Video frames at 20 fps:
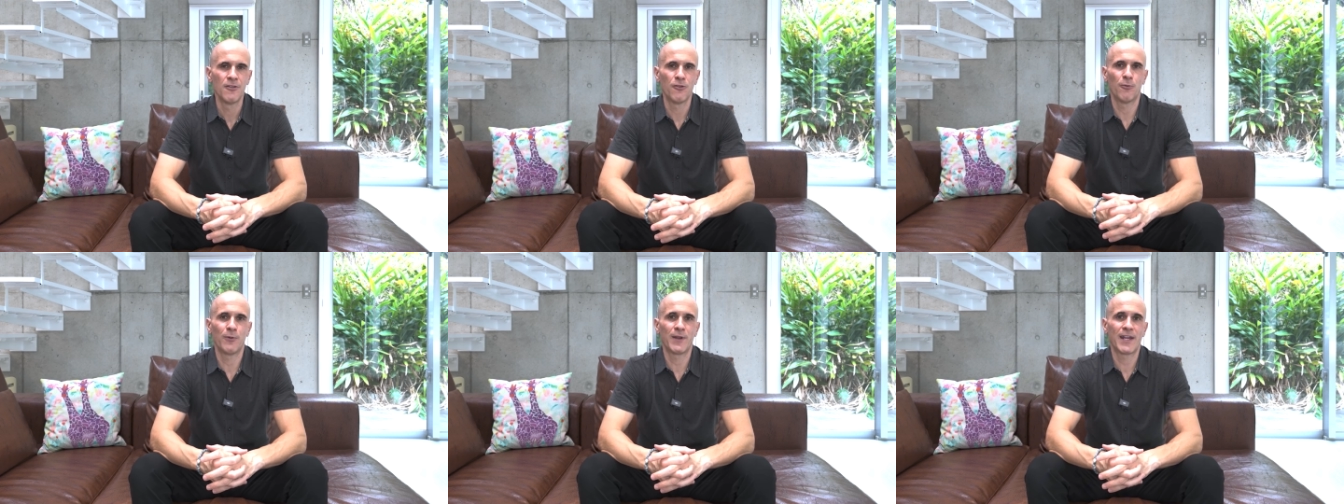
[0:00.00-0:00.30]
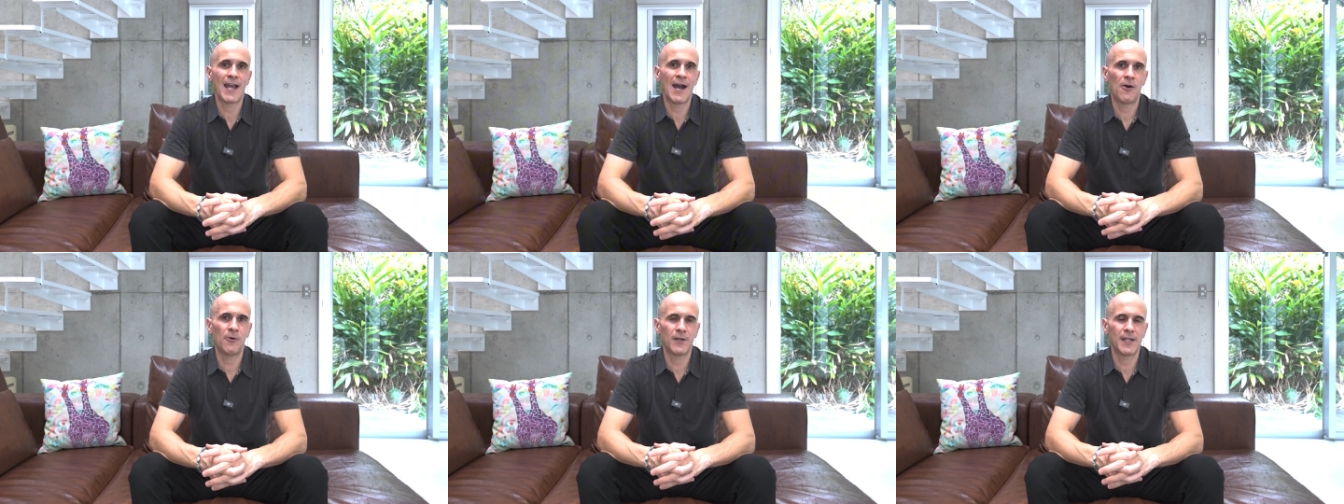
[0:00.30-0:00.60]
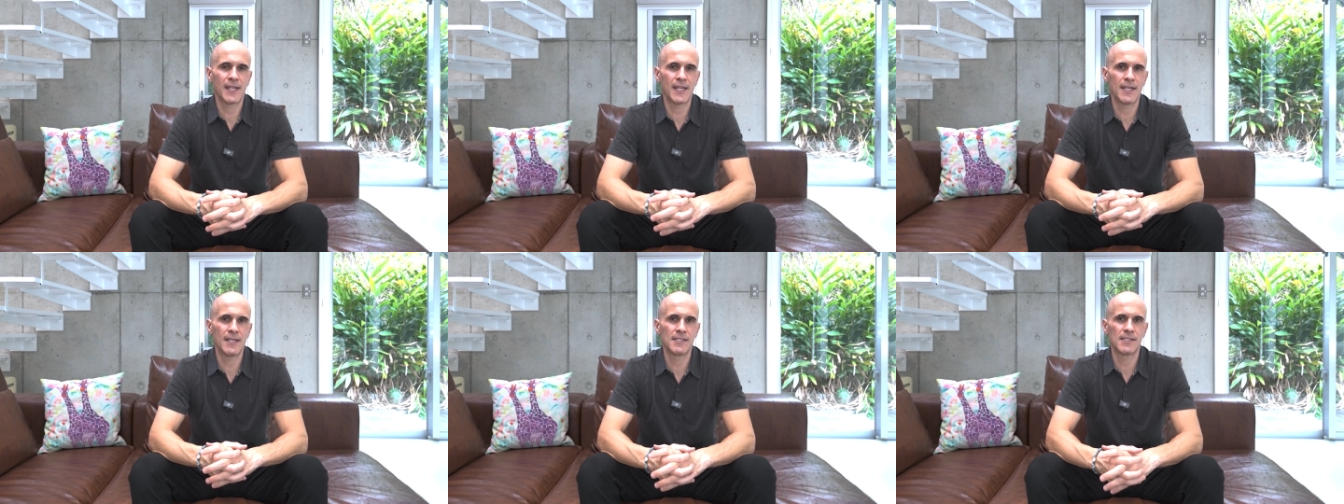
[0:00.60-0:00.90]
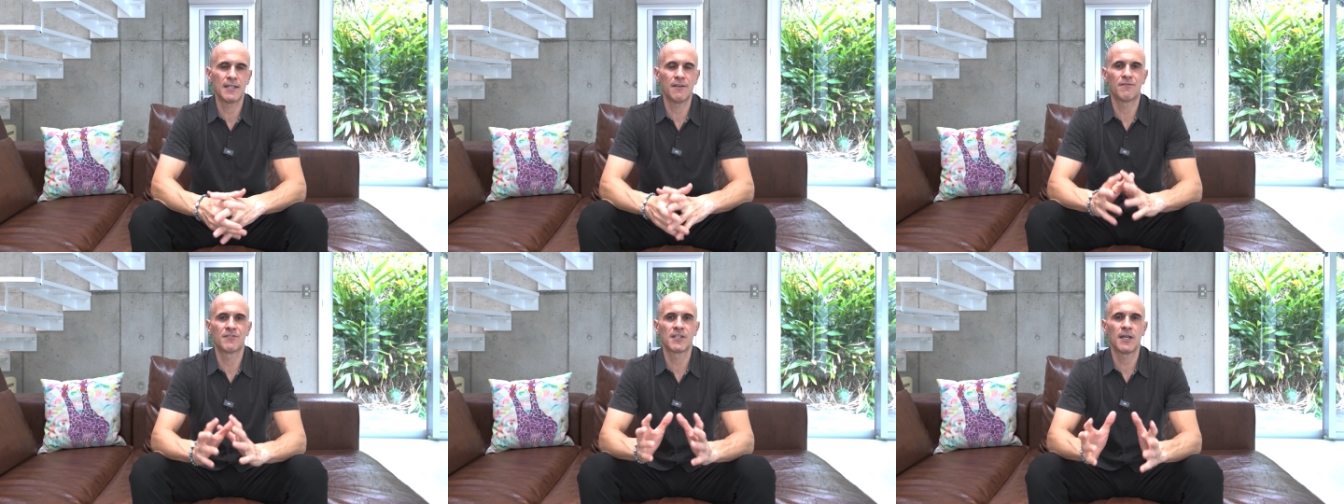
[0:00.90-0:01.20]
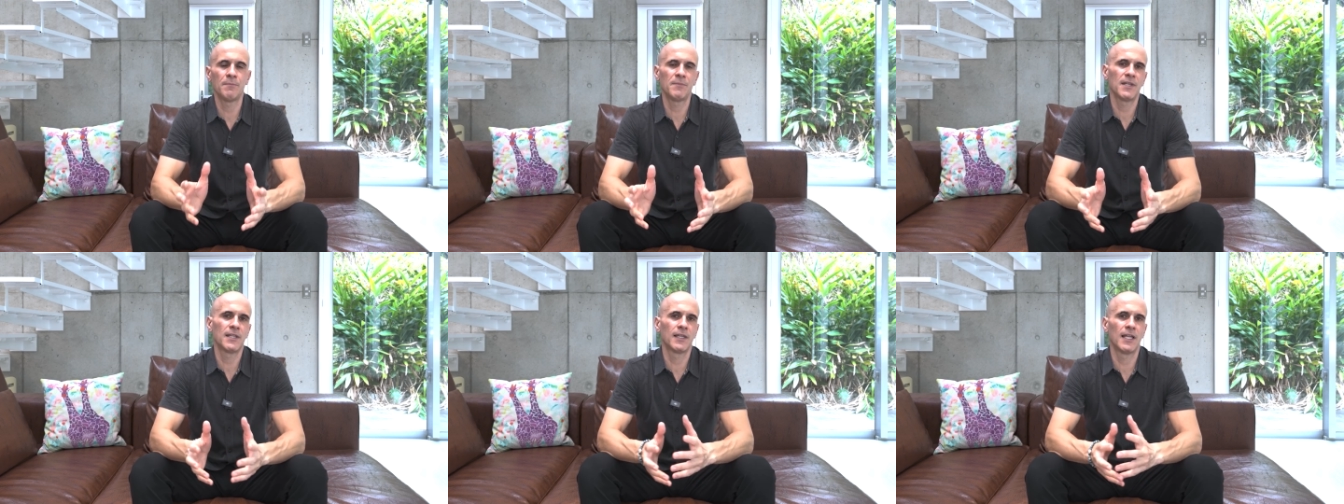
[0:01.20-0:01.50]
The reality is, if
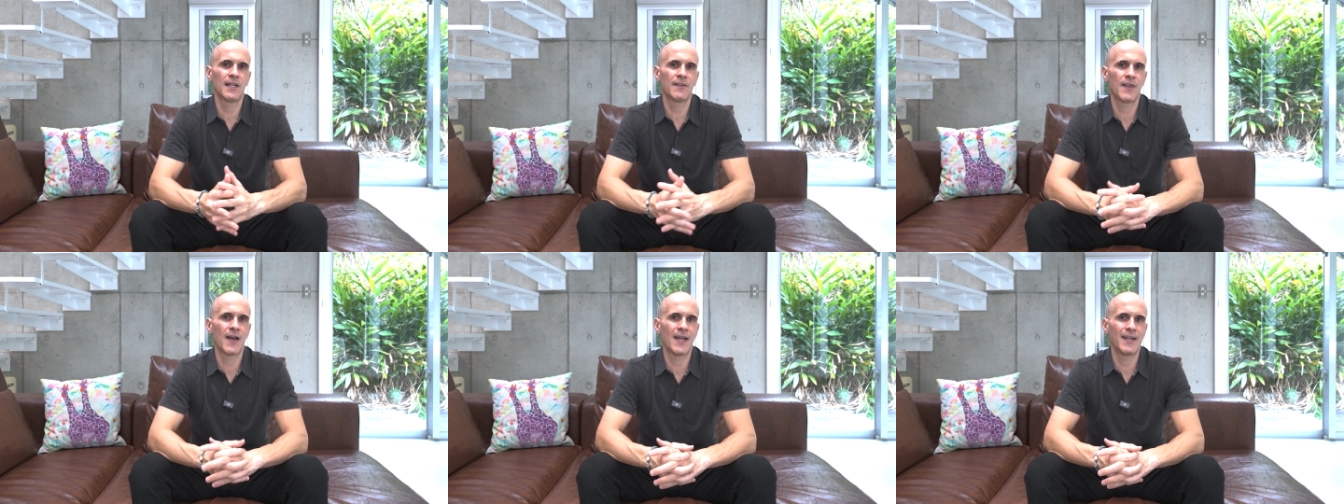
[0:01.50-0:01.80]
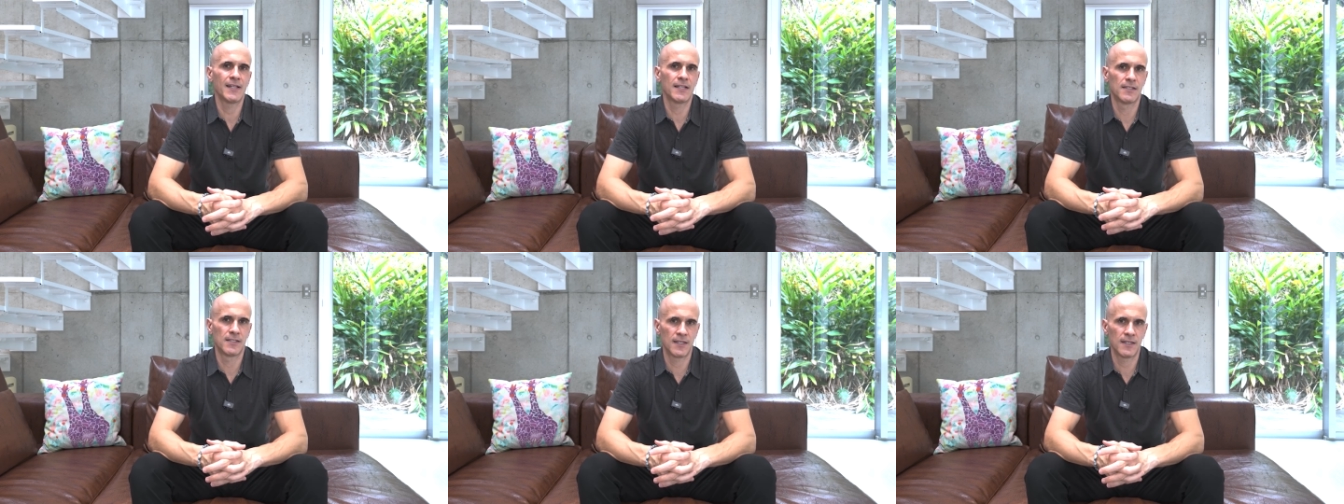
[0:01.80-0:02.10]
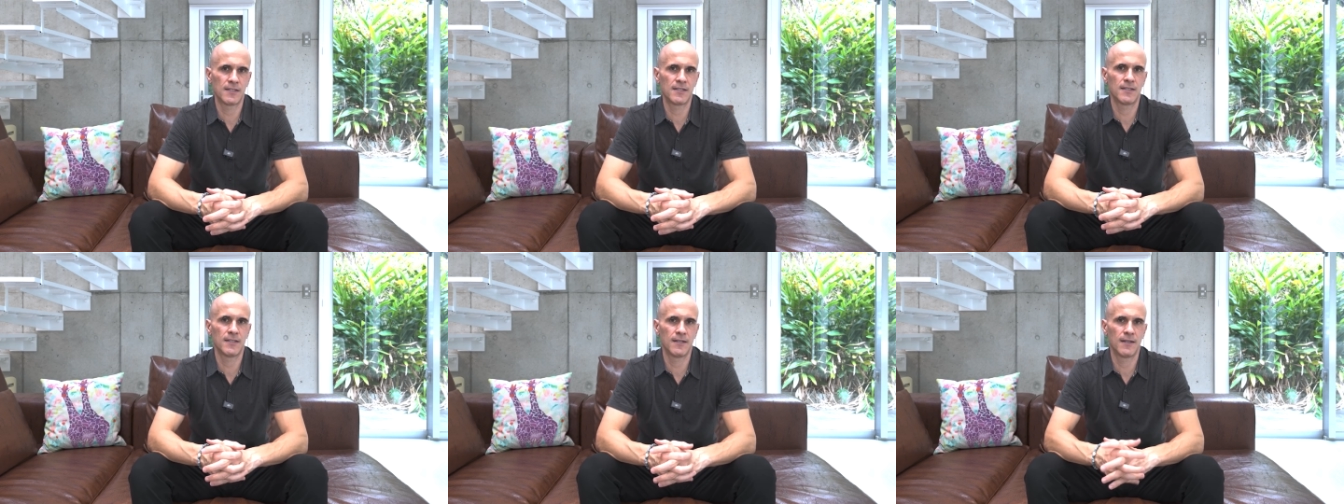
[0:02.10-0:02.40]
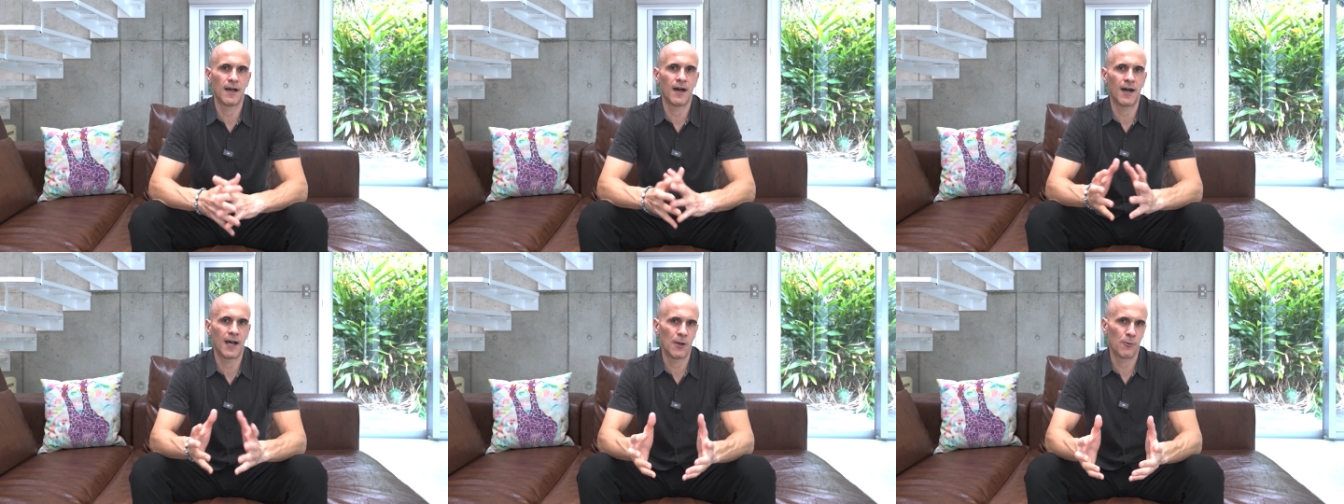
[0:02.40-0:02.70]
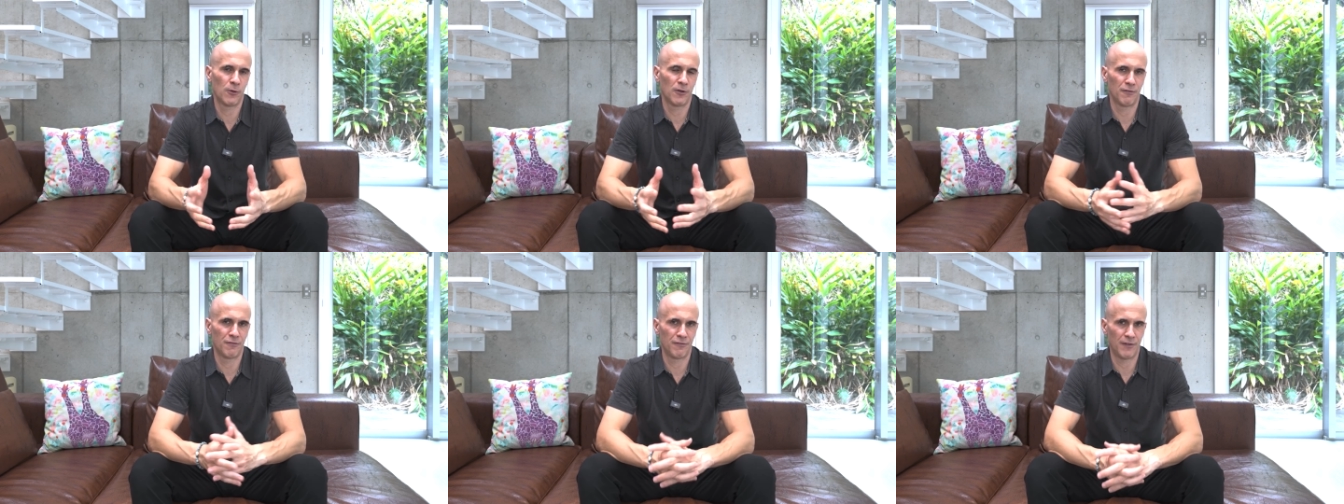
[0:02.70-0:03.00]
something like that existed, I
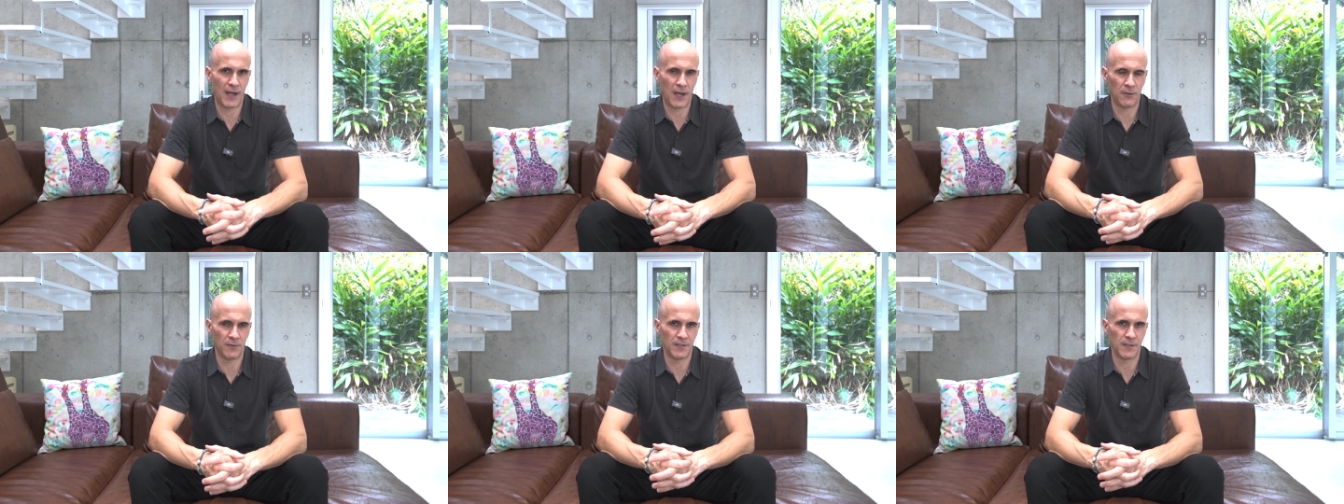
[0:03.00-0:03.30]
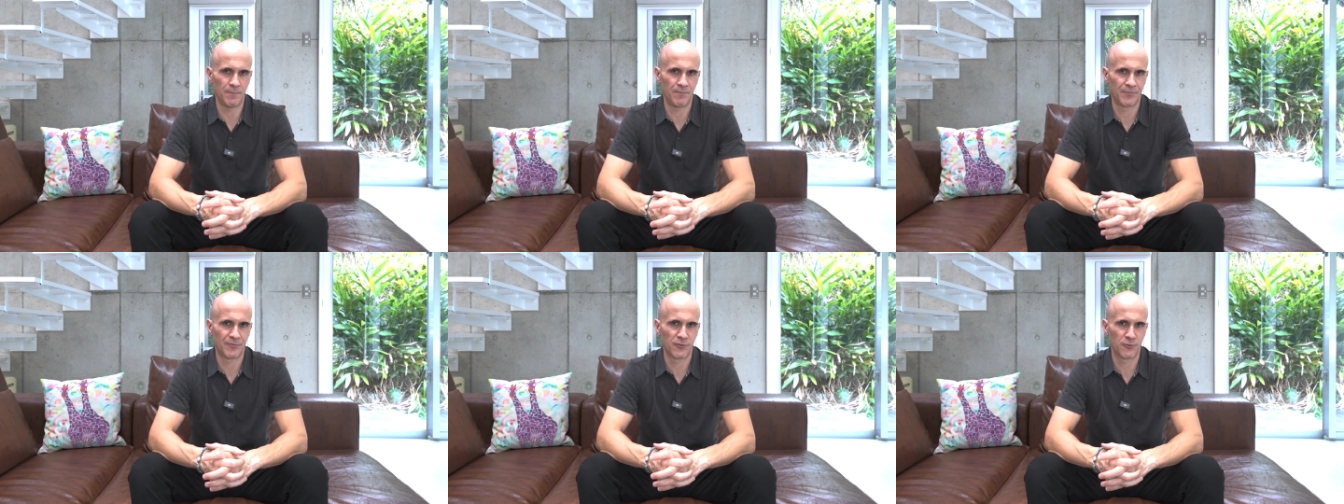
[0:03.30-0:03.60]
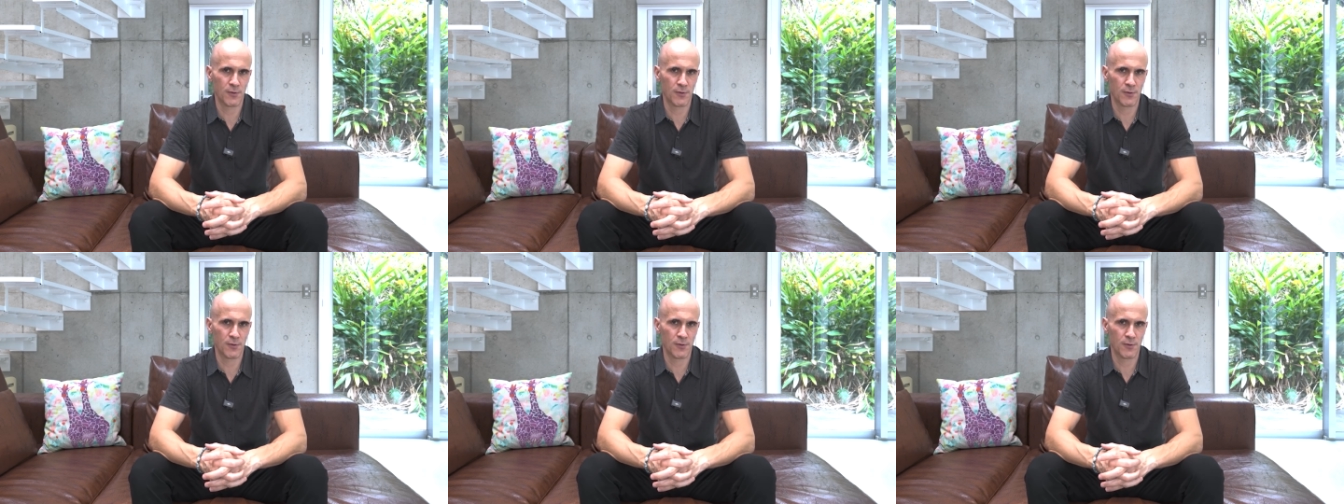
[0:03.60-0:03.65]
would have found it.